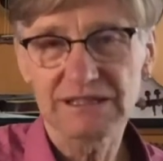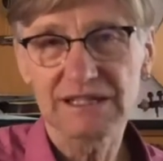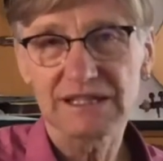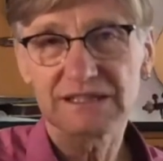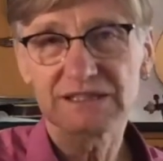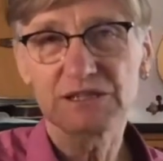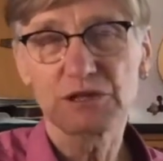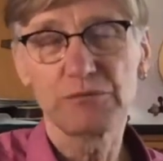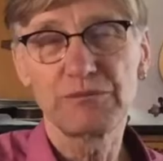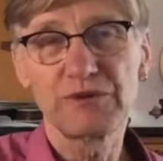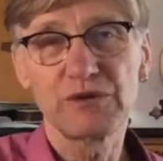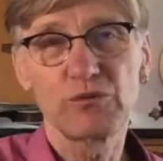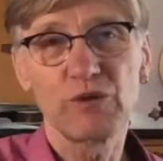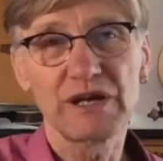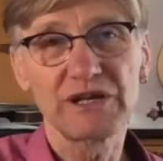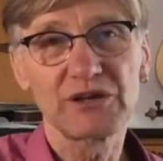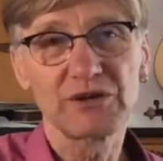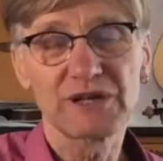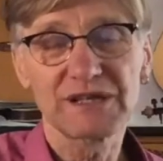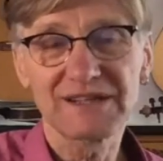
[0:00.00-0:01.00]
to be,
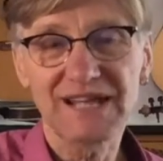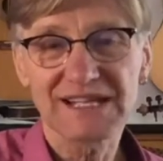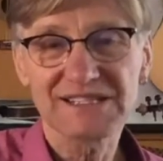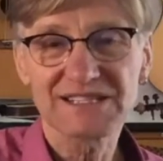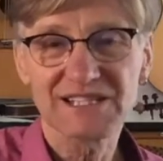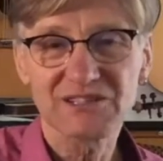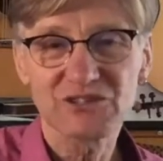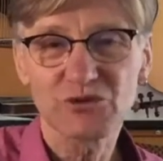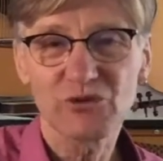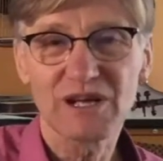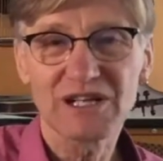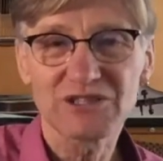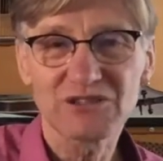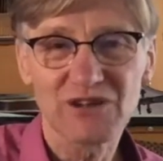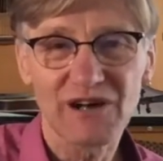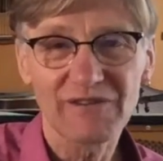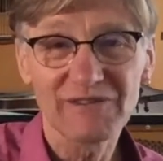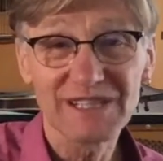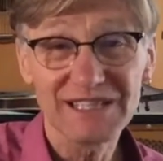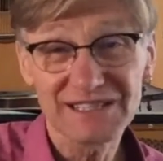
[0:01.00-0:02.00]
when you're in that situation,
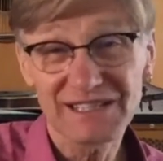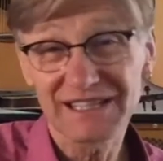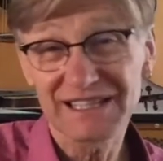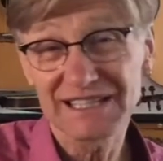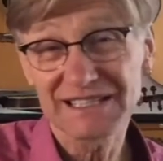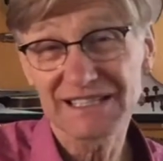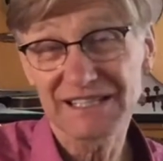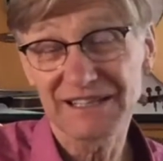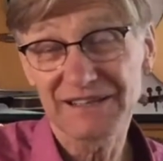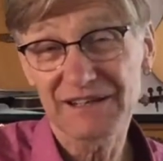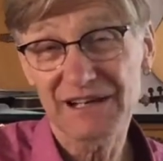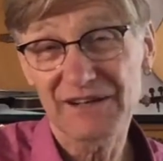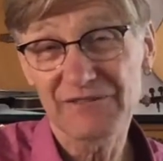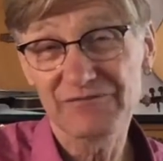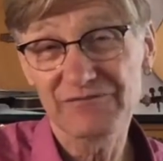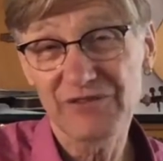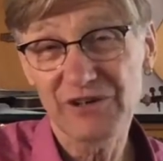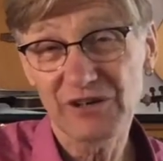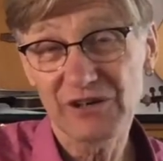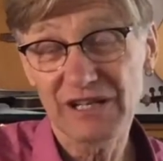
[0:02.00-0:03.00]
obviously it's a
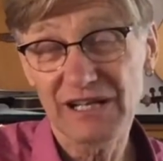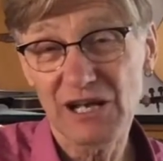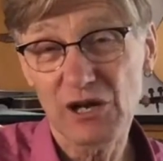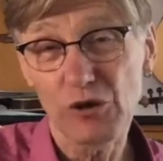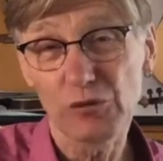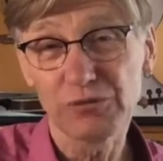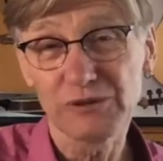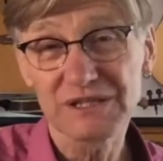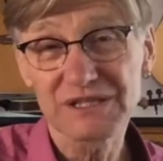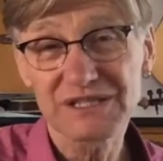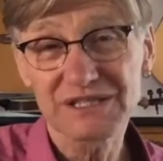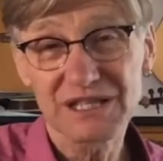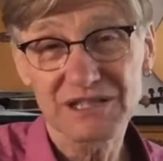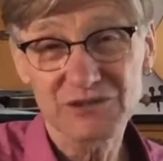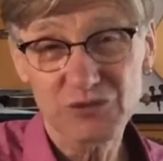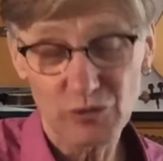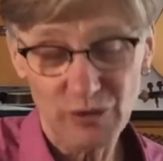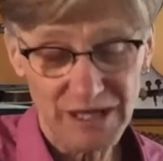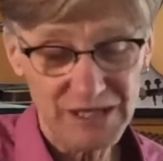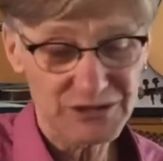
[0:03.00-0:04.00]
very helpless
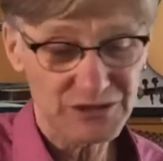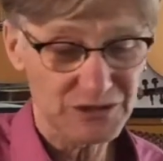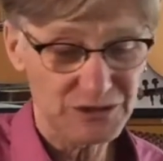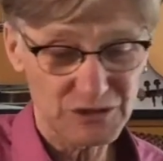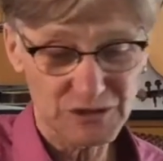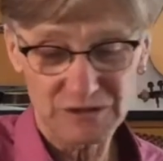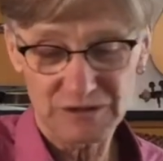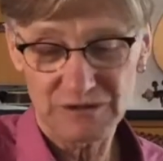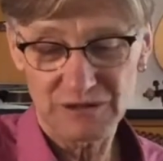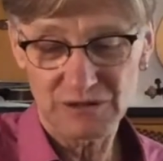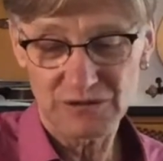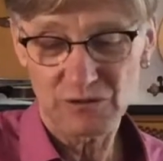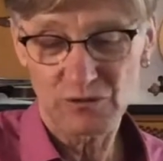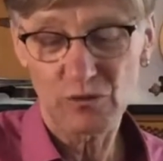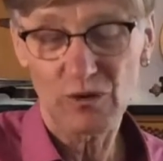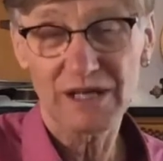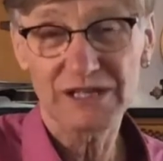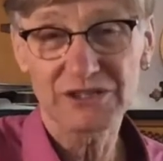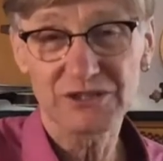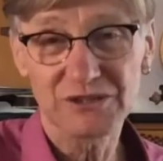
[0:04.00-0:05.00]
situation to, you know, to
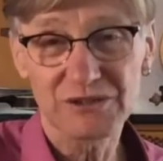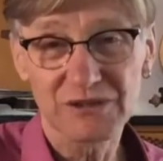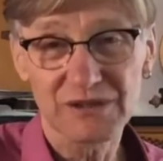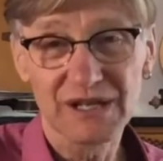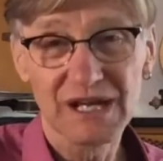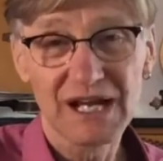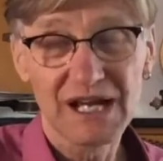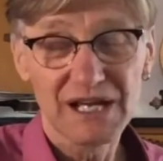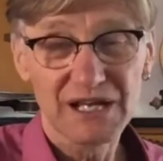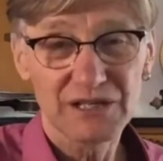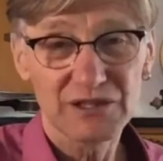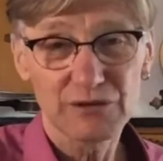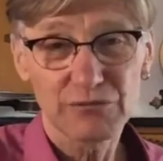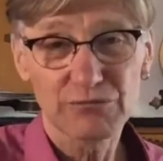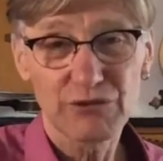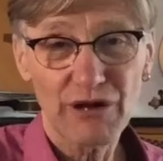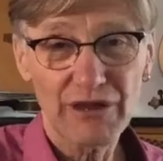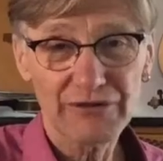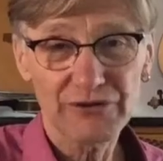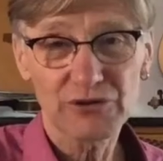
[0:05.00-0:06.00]
watch your
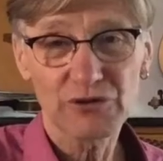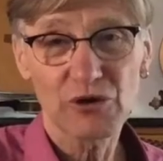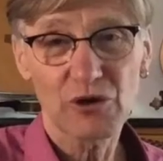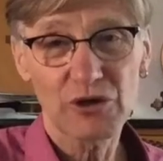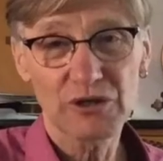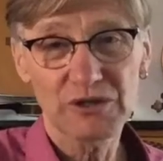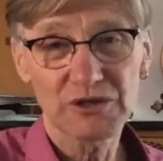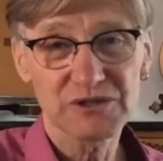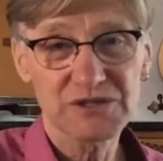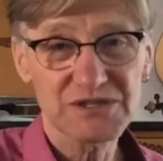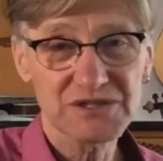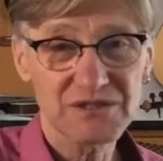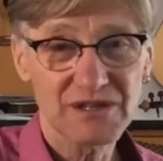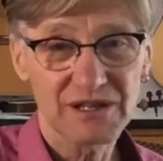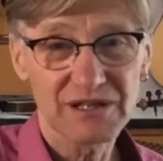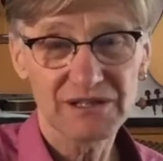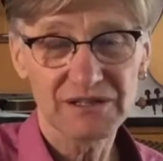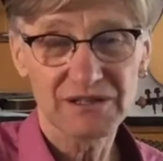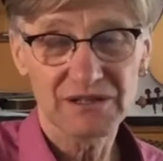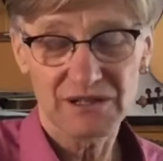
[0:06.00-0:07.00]
brother or your
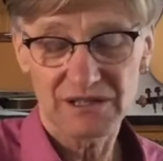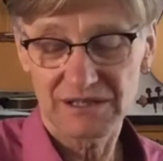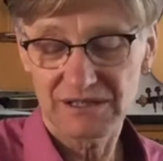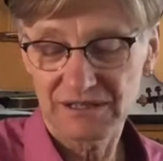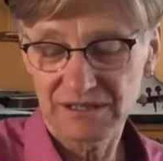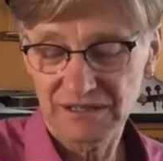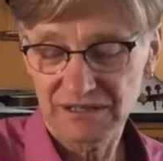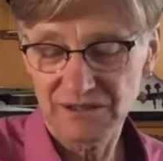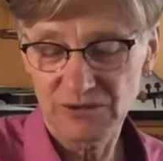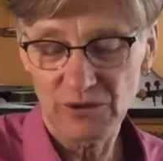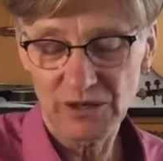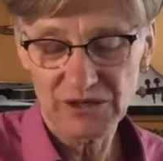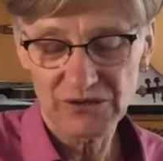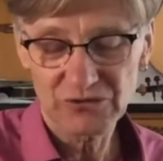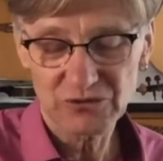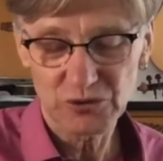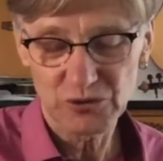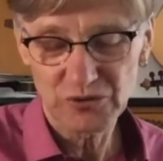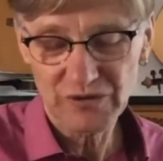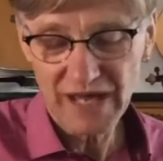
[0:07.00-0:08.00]
son going
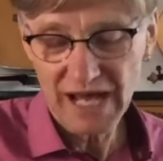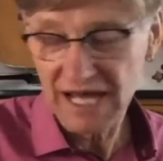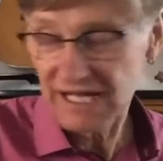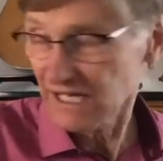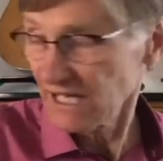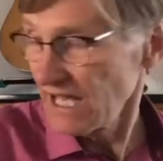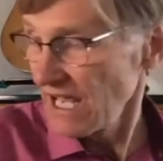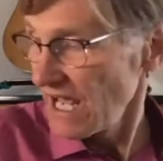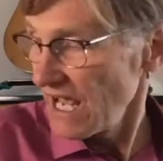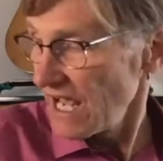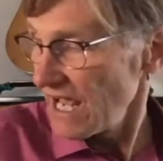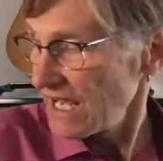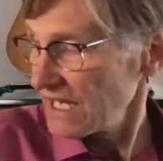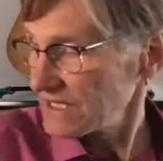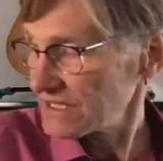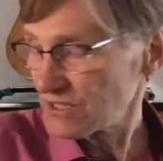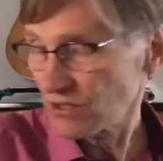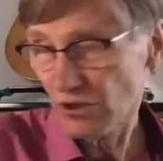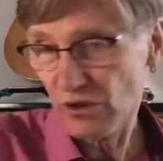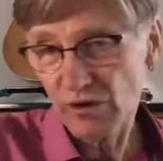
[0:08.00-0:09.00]
through that.
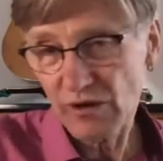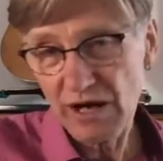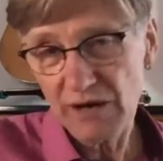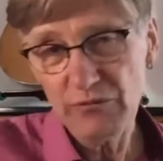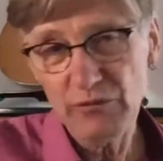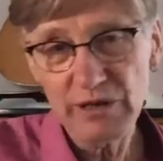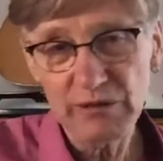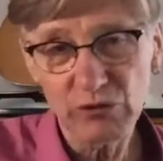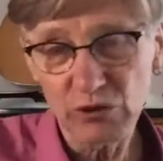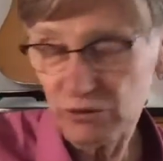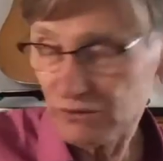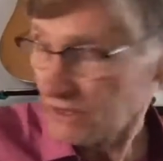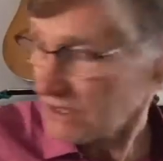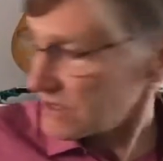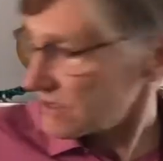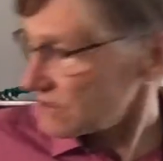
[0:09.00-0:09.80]
And so we wrote this